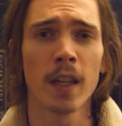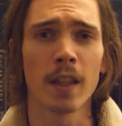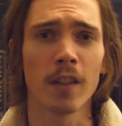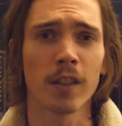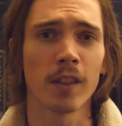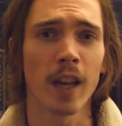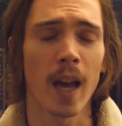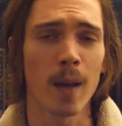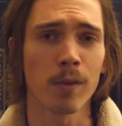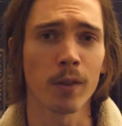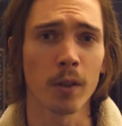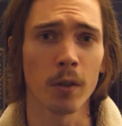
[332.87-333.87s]
This is
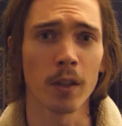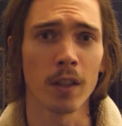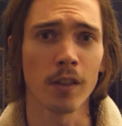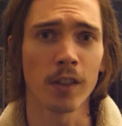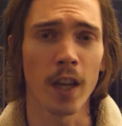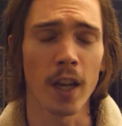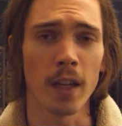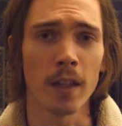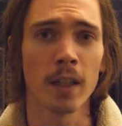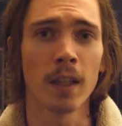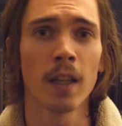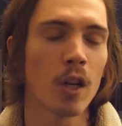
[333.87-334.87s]
absolutely insane.
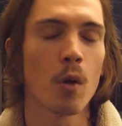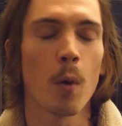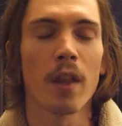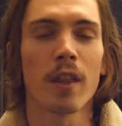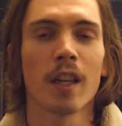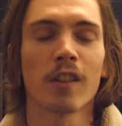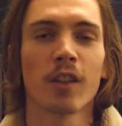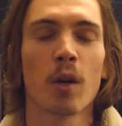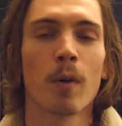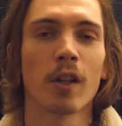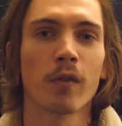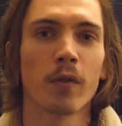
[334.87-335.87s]
But anyway, thanks so
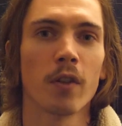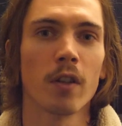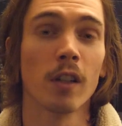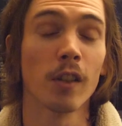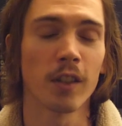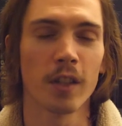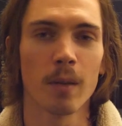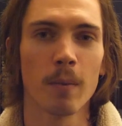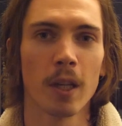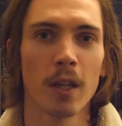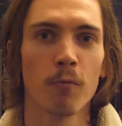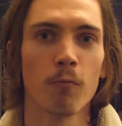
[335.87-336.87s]
much for listening to
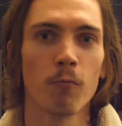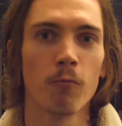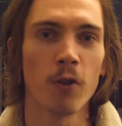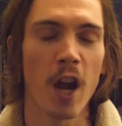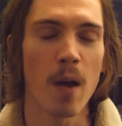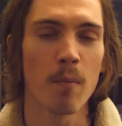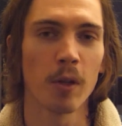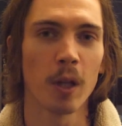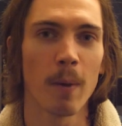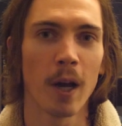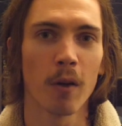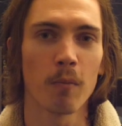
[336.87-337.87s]
me ramble
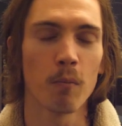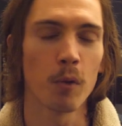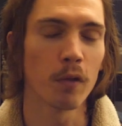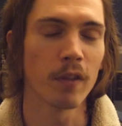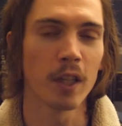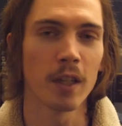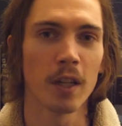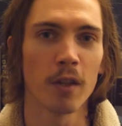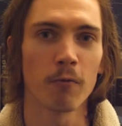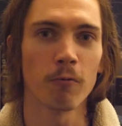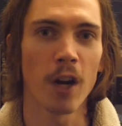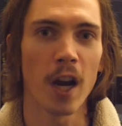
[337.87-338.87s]
about moving
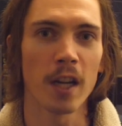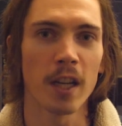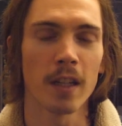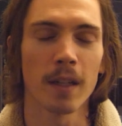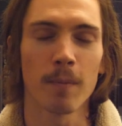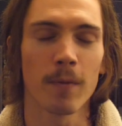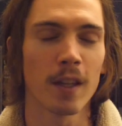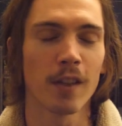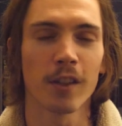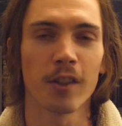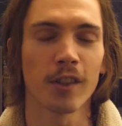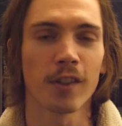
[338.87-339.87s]
and writing.
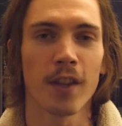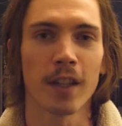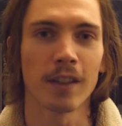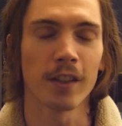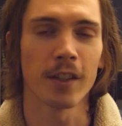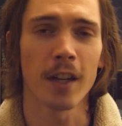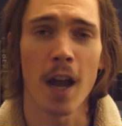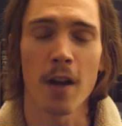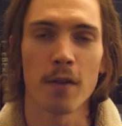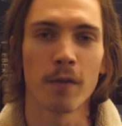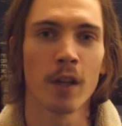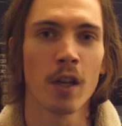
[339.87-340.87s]
These are just things that are kind
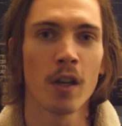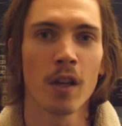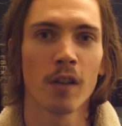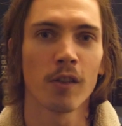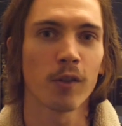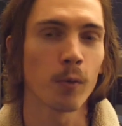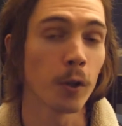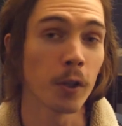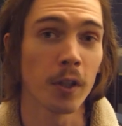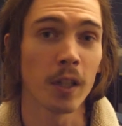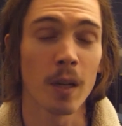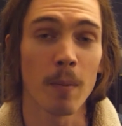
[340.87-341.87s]
of
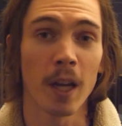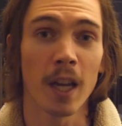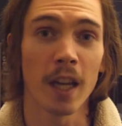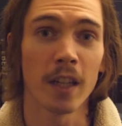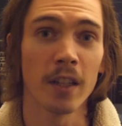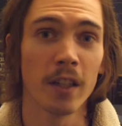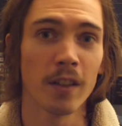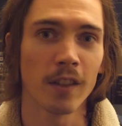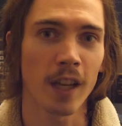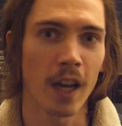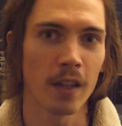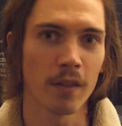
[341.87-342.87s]
swirling in my head during this
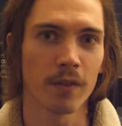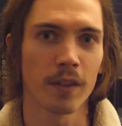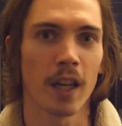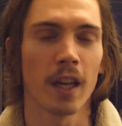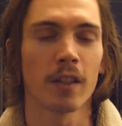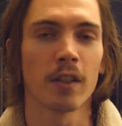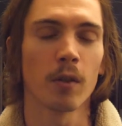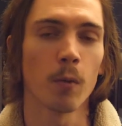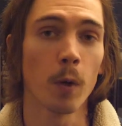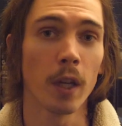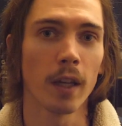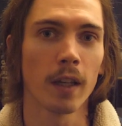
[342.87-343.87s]
kind of hectic
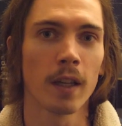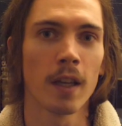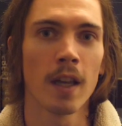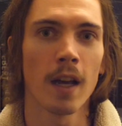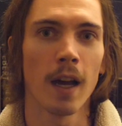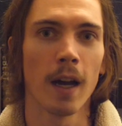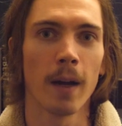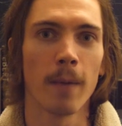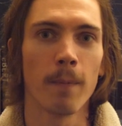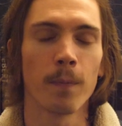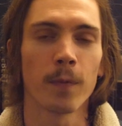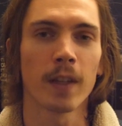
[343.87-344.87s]
week,
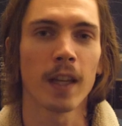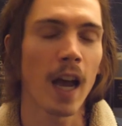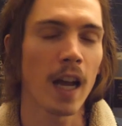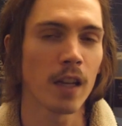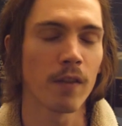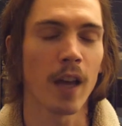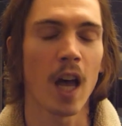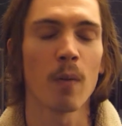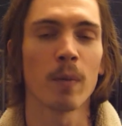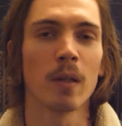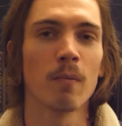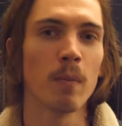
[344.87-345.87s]
kind of
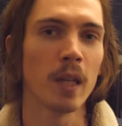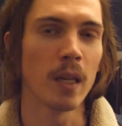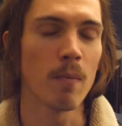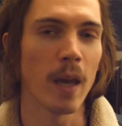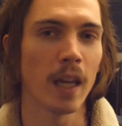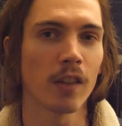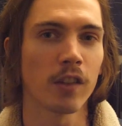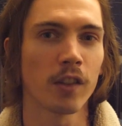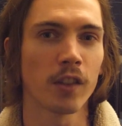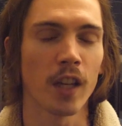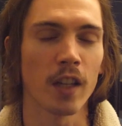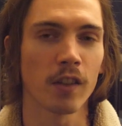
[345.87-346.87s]
helping me make
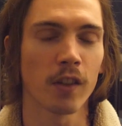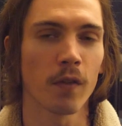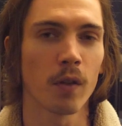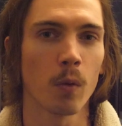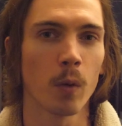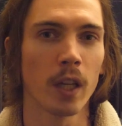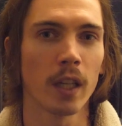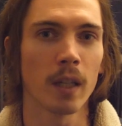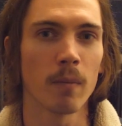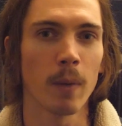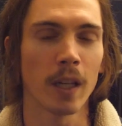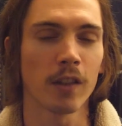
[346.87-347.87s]
sense of the week
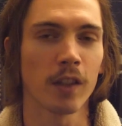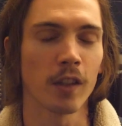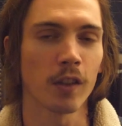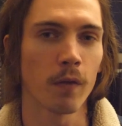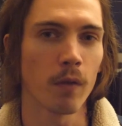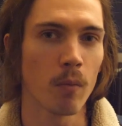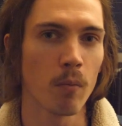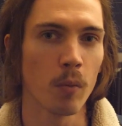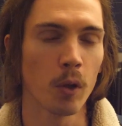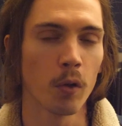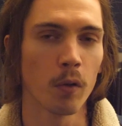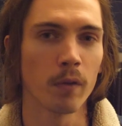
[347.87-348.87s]
and make sense of the
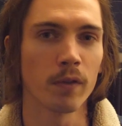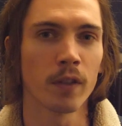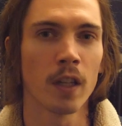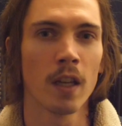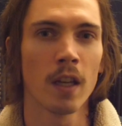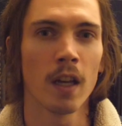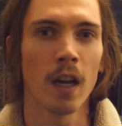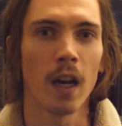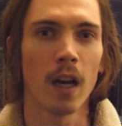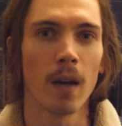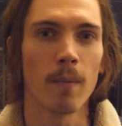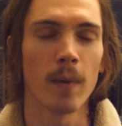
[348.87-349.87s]
move,
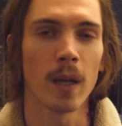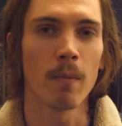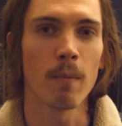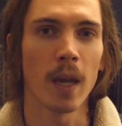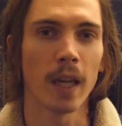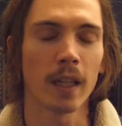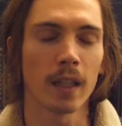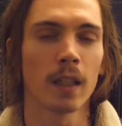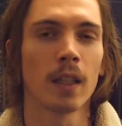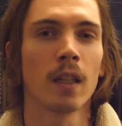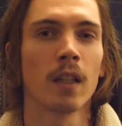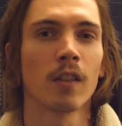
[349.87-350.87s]
and make
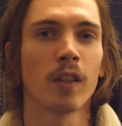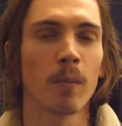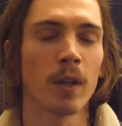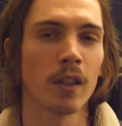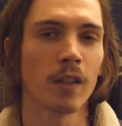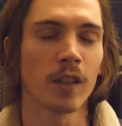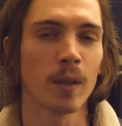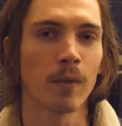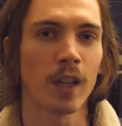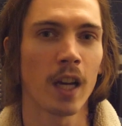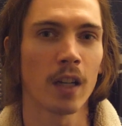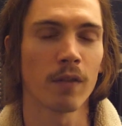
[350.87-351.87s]
something that seems
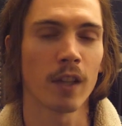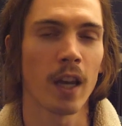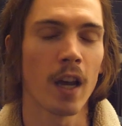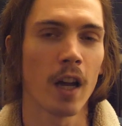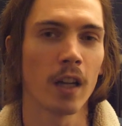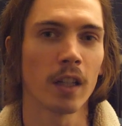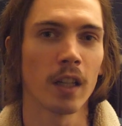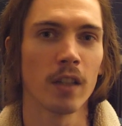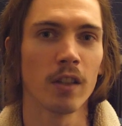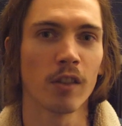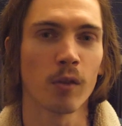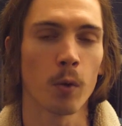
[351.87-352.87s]
kind of chaotic and
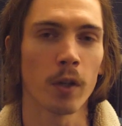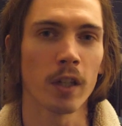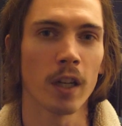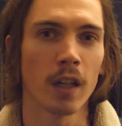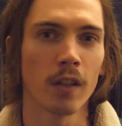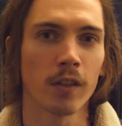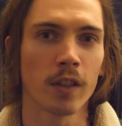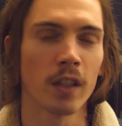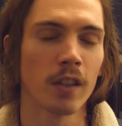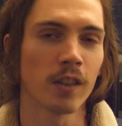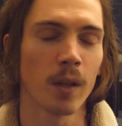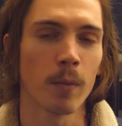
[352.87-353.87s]
disorganized
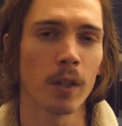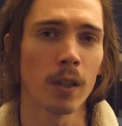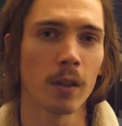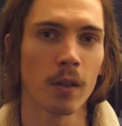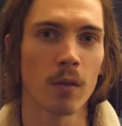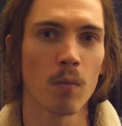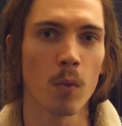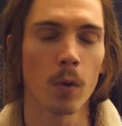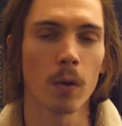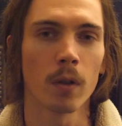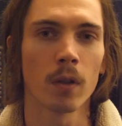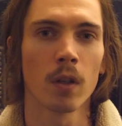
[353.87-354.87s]
into something a little
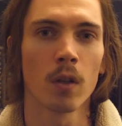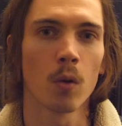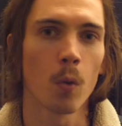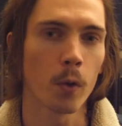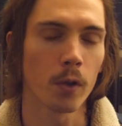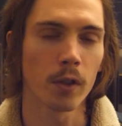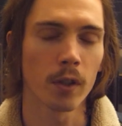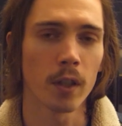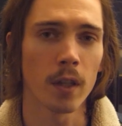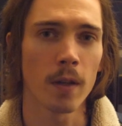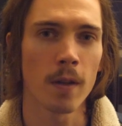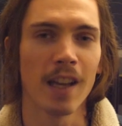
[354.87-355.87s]
more
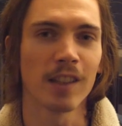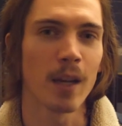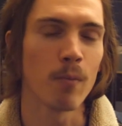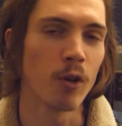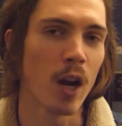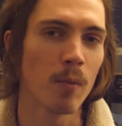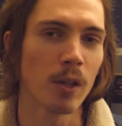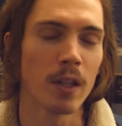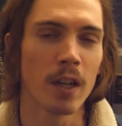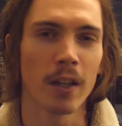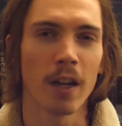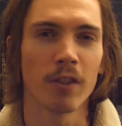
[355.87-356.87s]
orderly. As I'm rambling
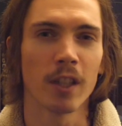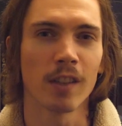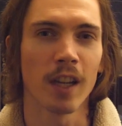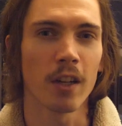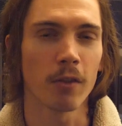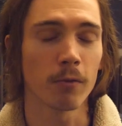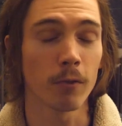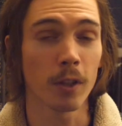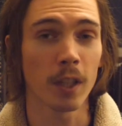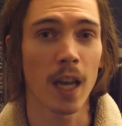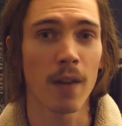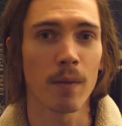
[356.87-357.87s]
here, I realize I don't
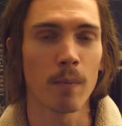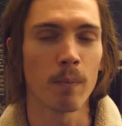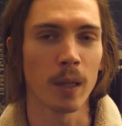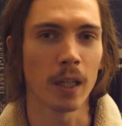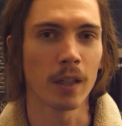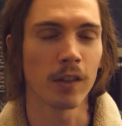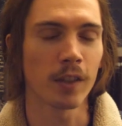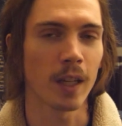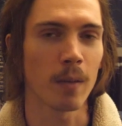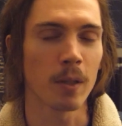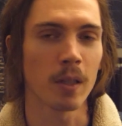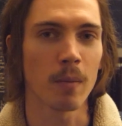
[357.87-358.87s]
really have a big
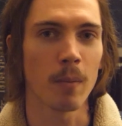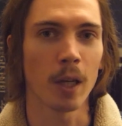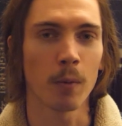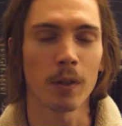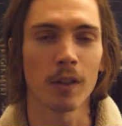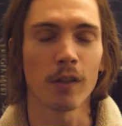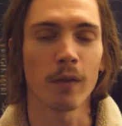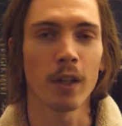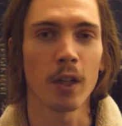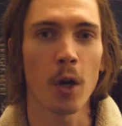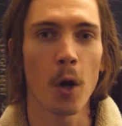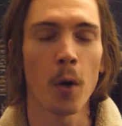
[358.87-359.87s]
statement to make with this
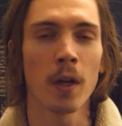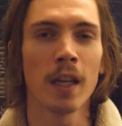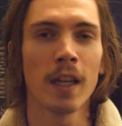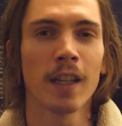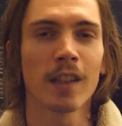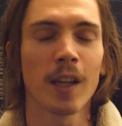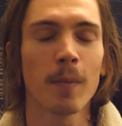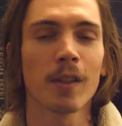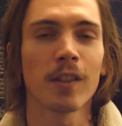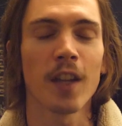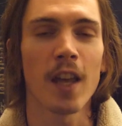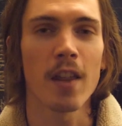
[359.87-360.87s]
video, except to
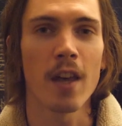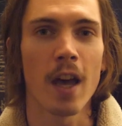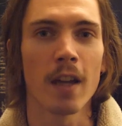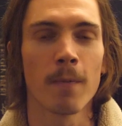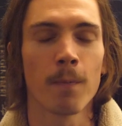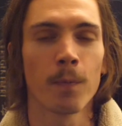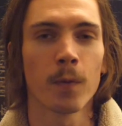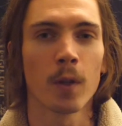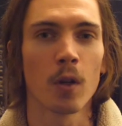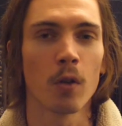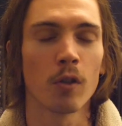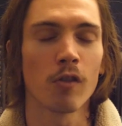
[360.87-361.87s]
say that,
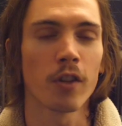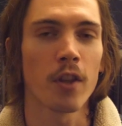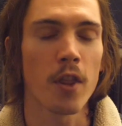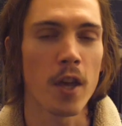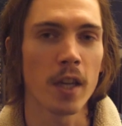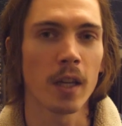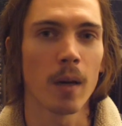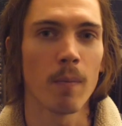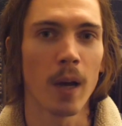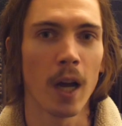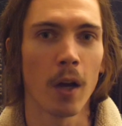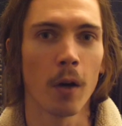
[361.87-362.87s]
you should think
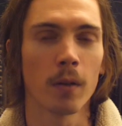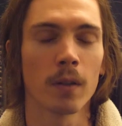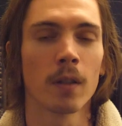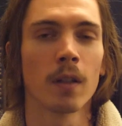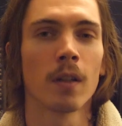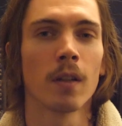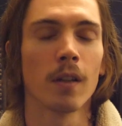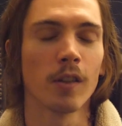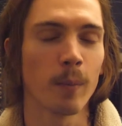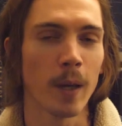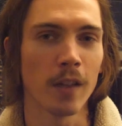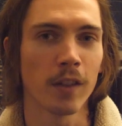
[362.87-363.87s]
about the
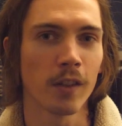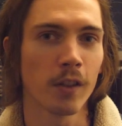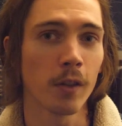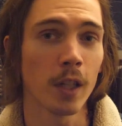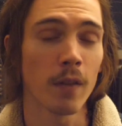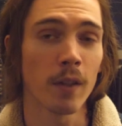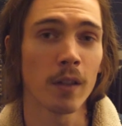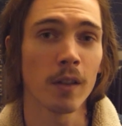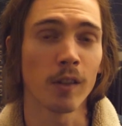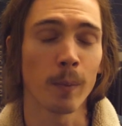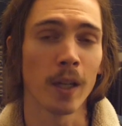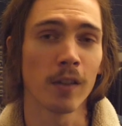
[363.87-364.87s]
spaces you live in, the
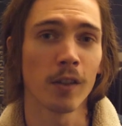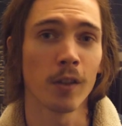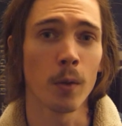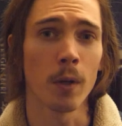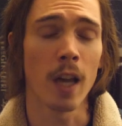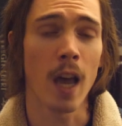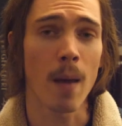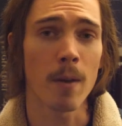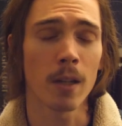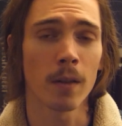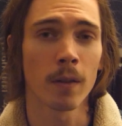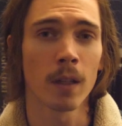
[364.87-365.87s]
spaces you
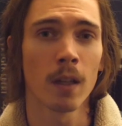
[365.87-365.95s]
inhabit.